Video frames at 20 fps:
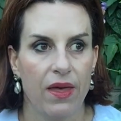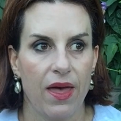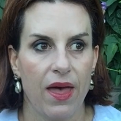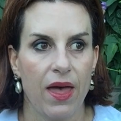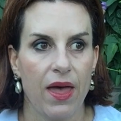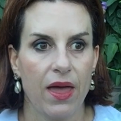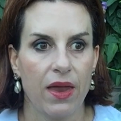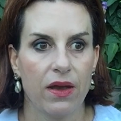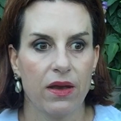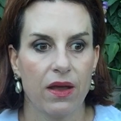
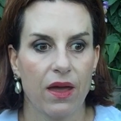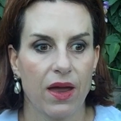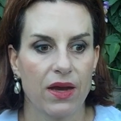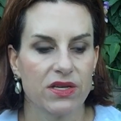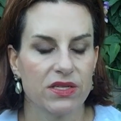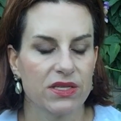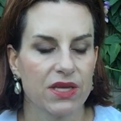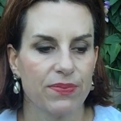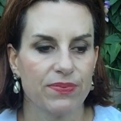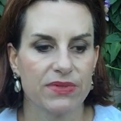And I
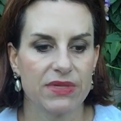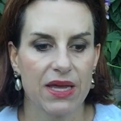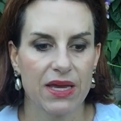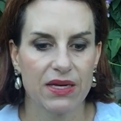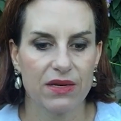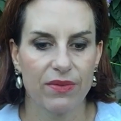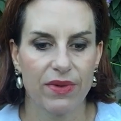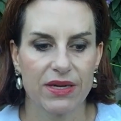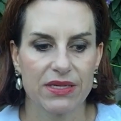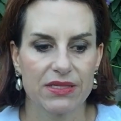just kept saying
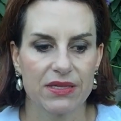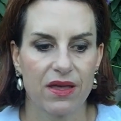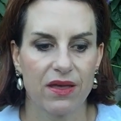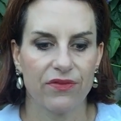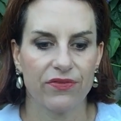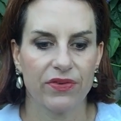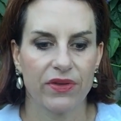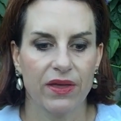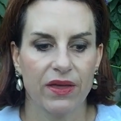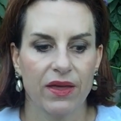to
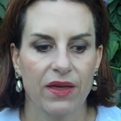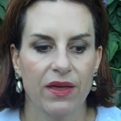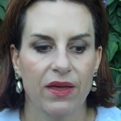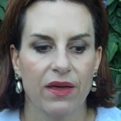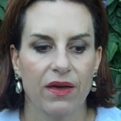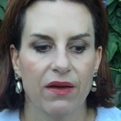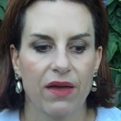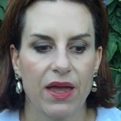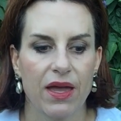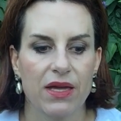myself,
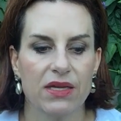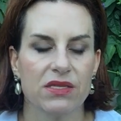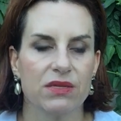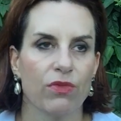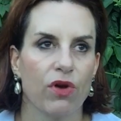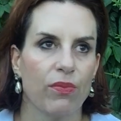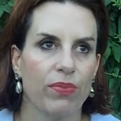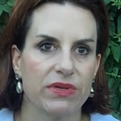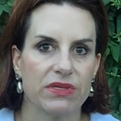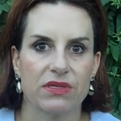okay, is it
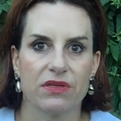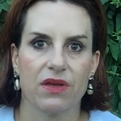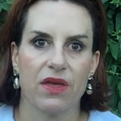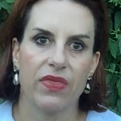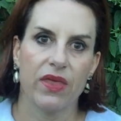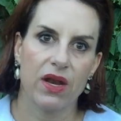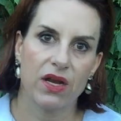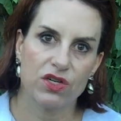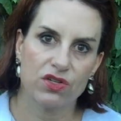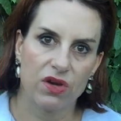more business? Okay,
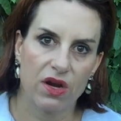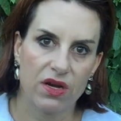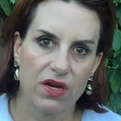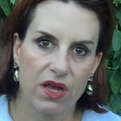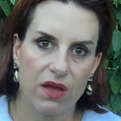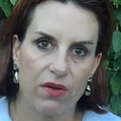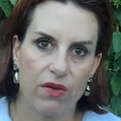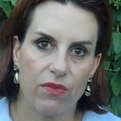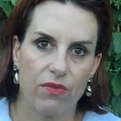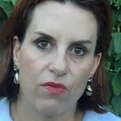then I tried to
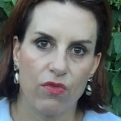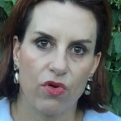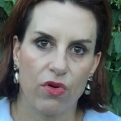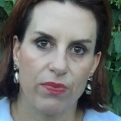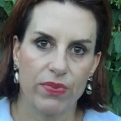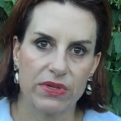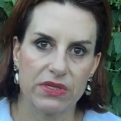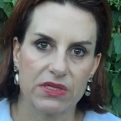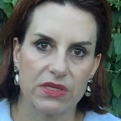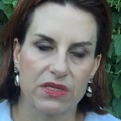get more
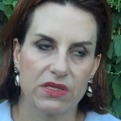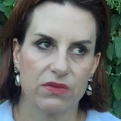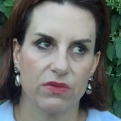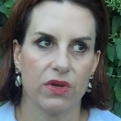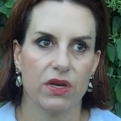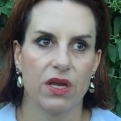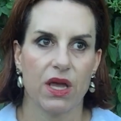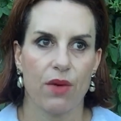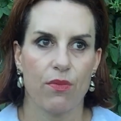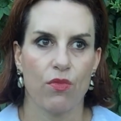business and
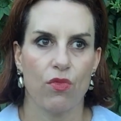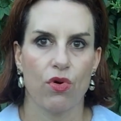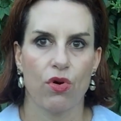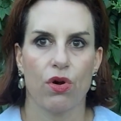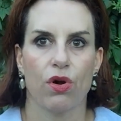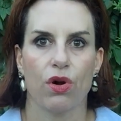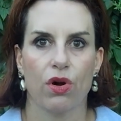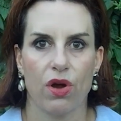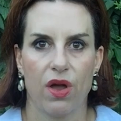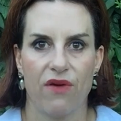we'd get
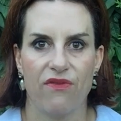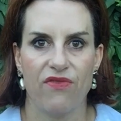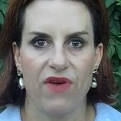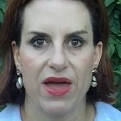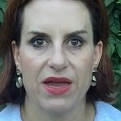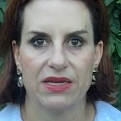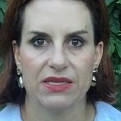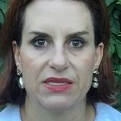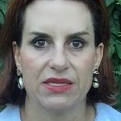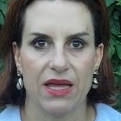more
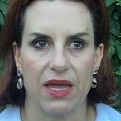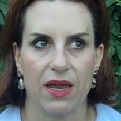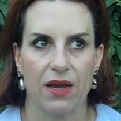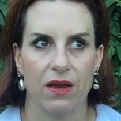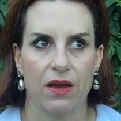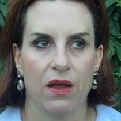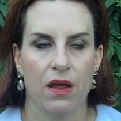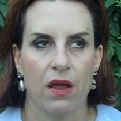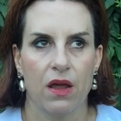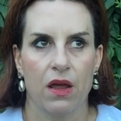events in.
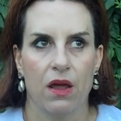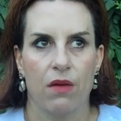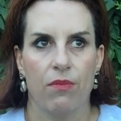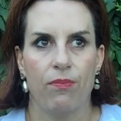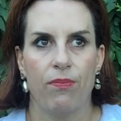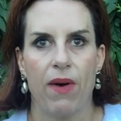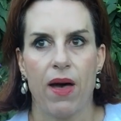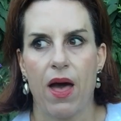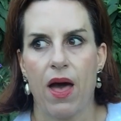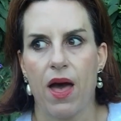
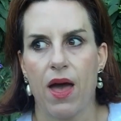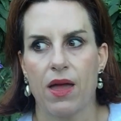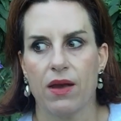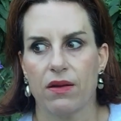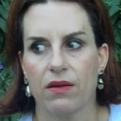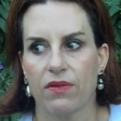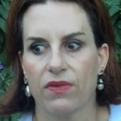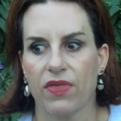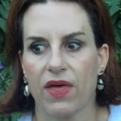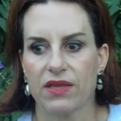But
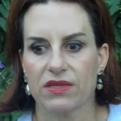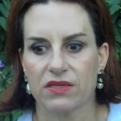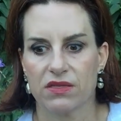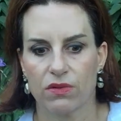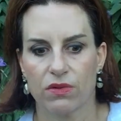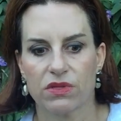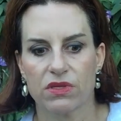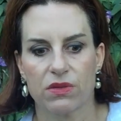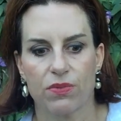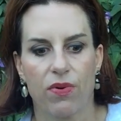that still
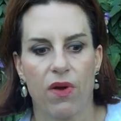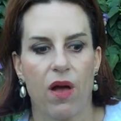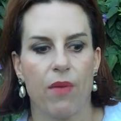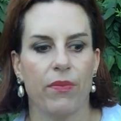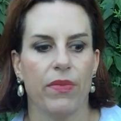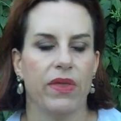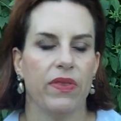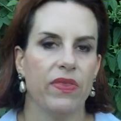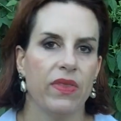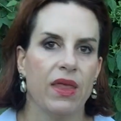wasn't the
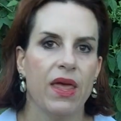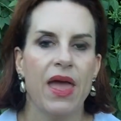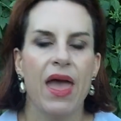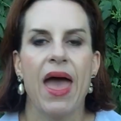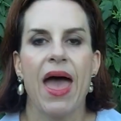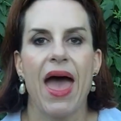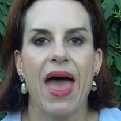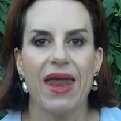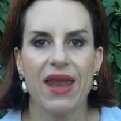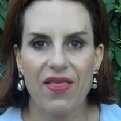problem.
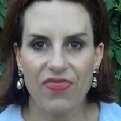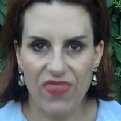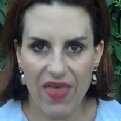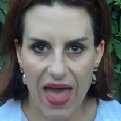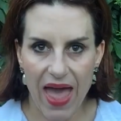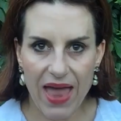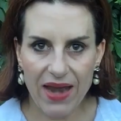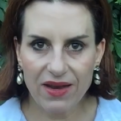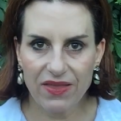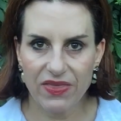And at
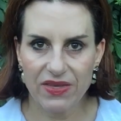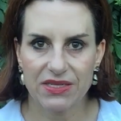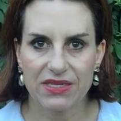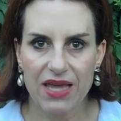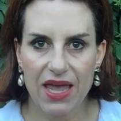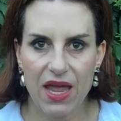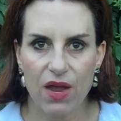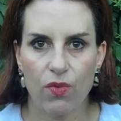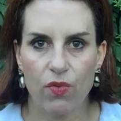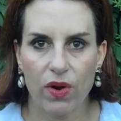the end of the
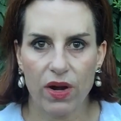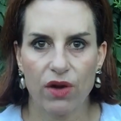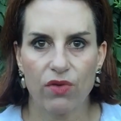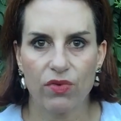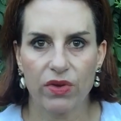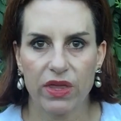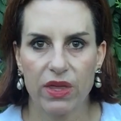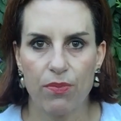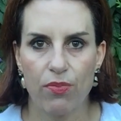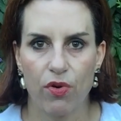day, what it
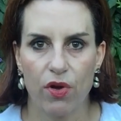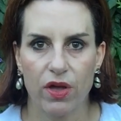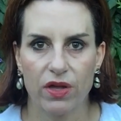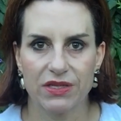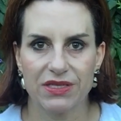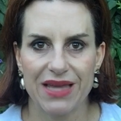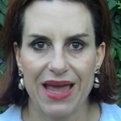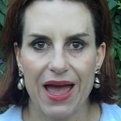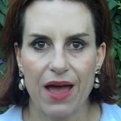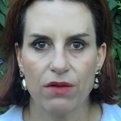really boiled
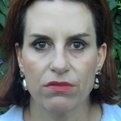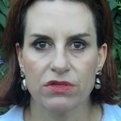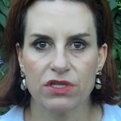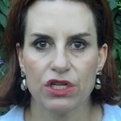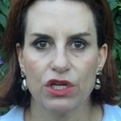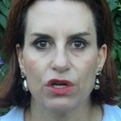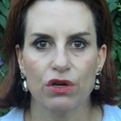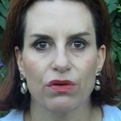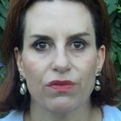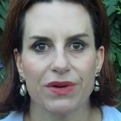down
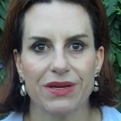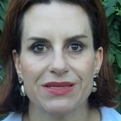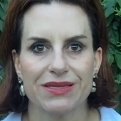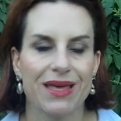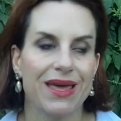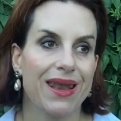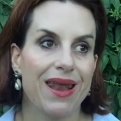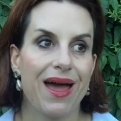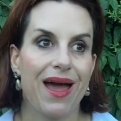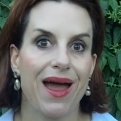to was
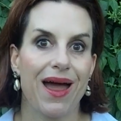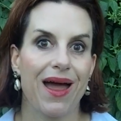that